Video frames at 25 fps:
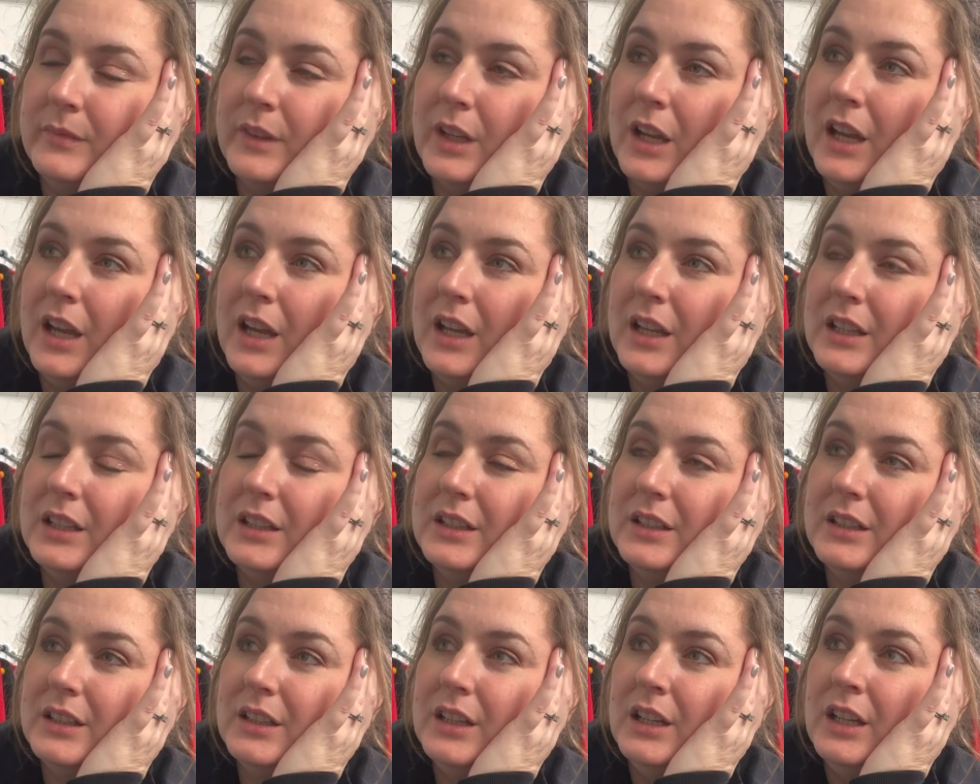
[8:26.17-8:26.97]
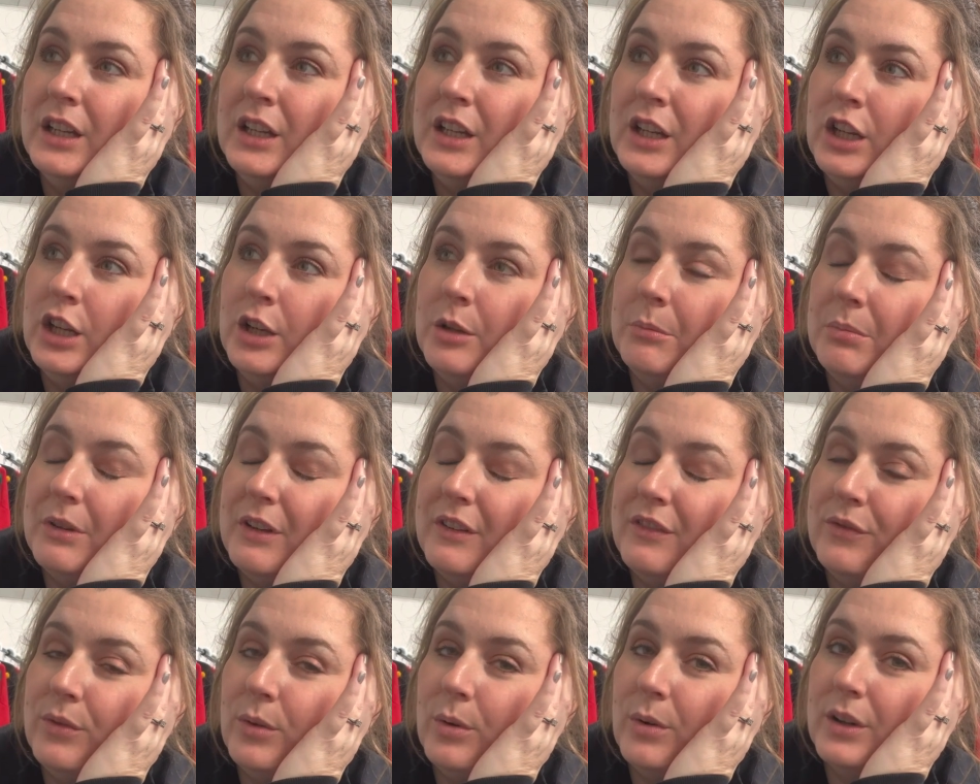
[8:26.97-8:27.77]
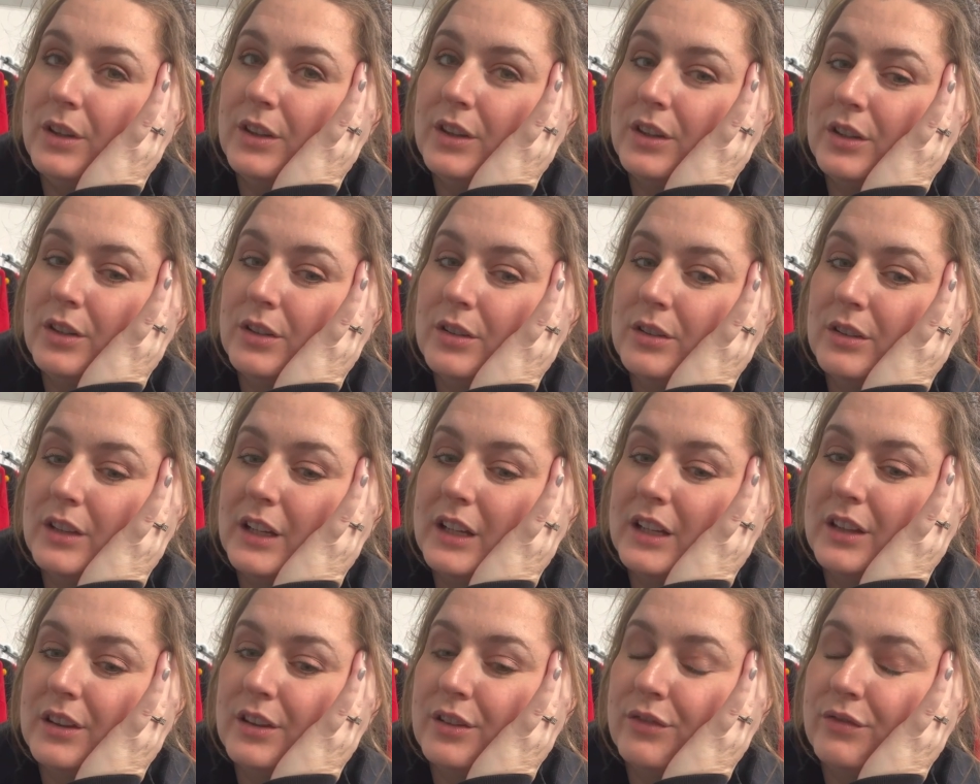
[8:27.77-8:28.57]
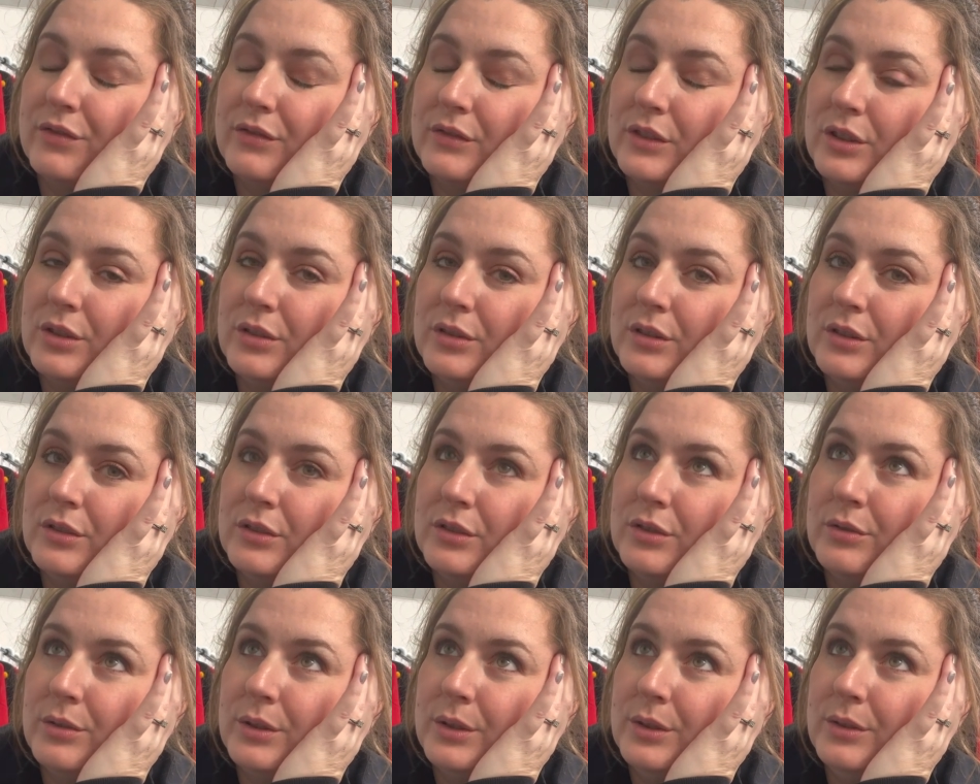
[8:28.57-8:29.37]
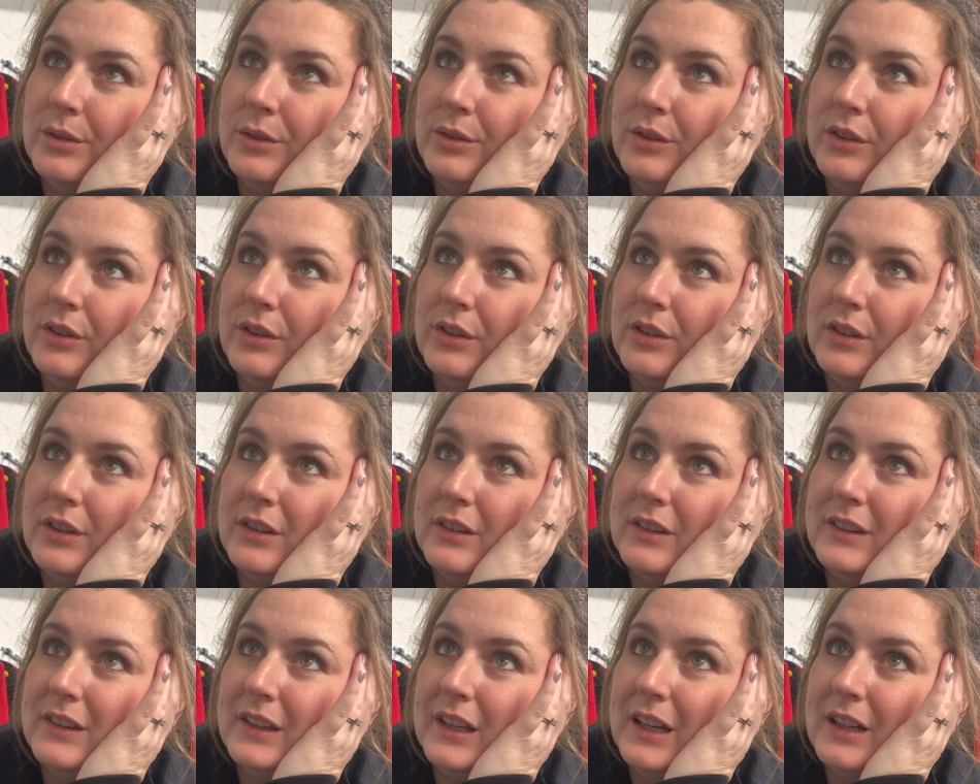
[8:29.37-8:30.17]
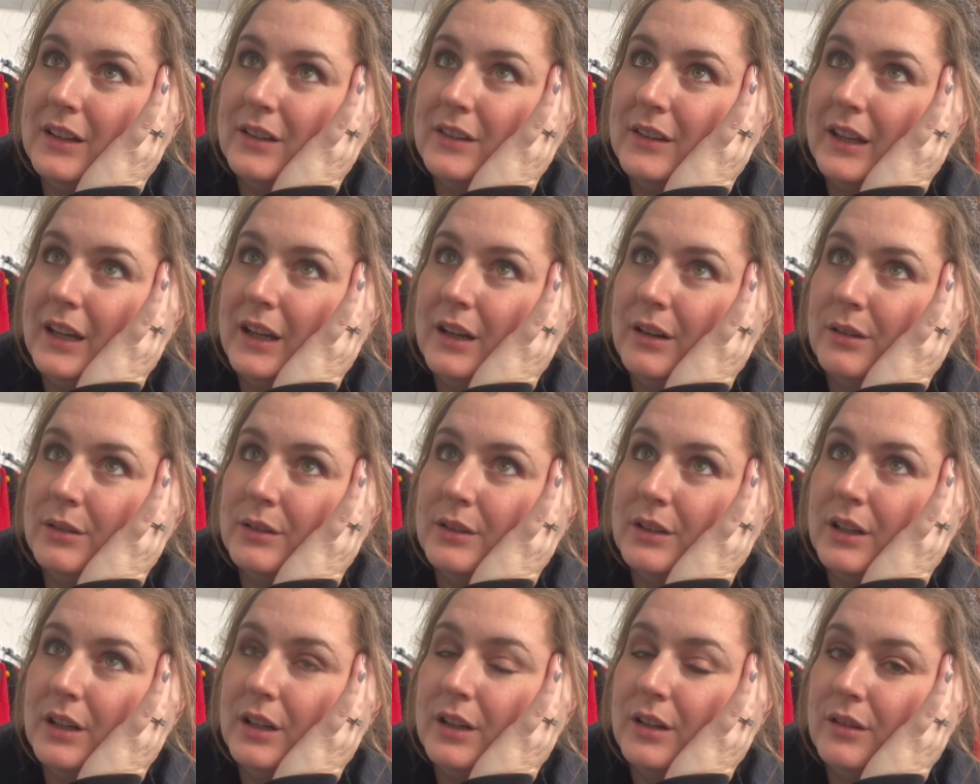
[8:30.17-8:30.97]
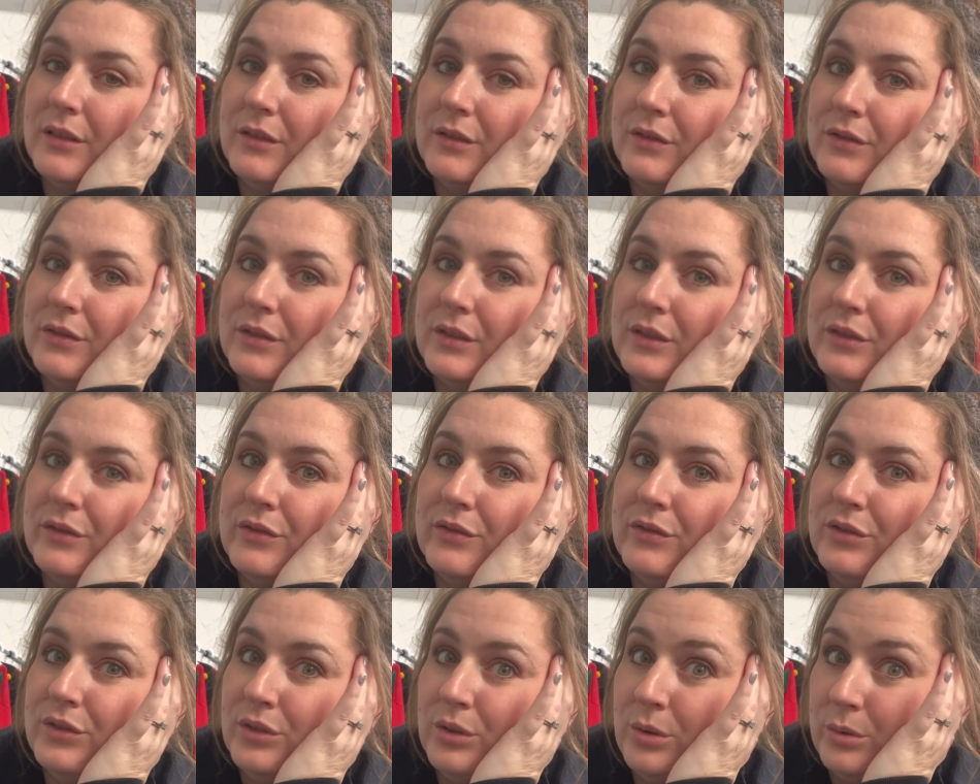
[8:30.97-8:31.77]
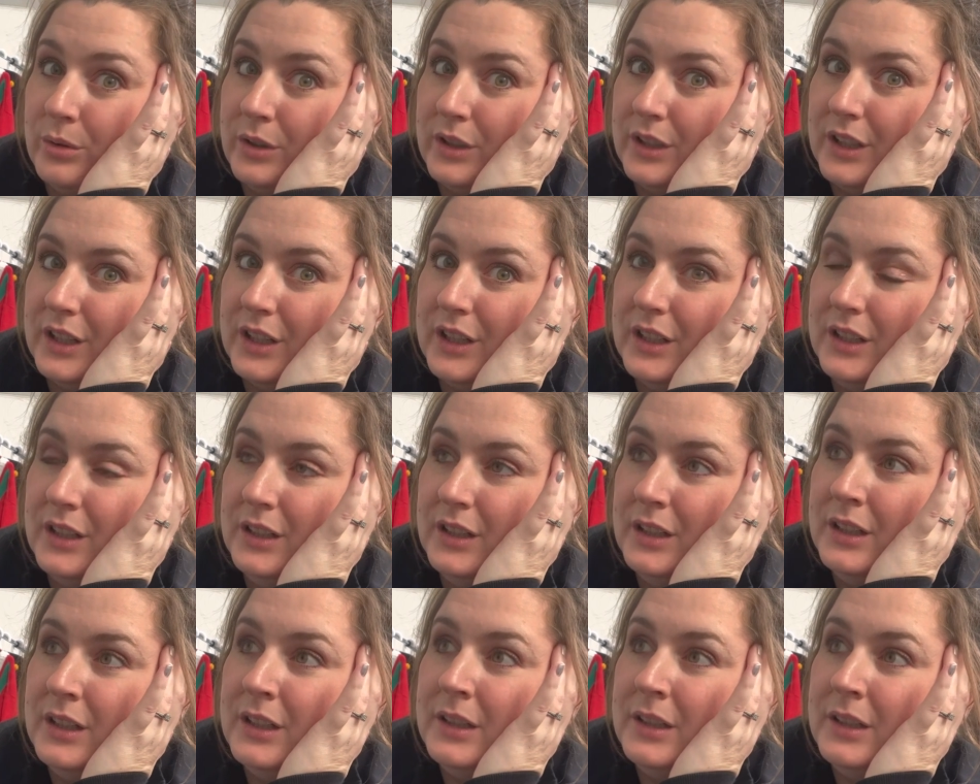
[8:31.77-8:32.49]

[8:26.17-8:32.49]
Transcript: And before the cruise sails out of Florida,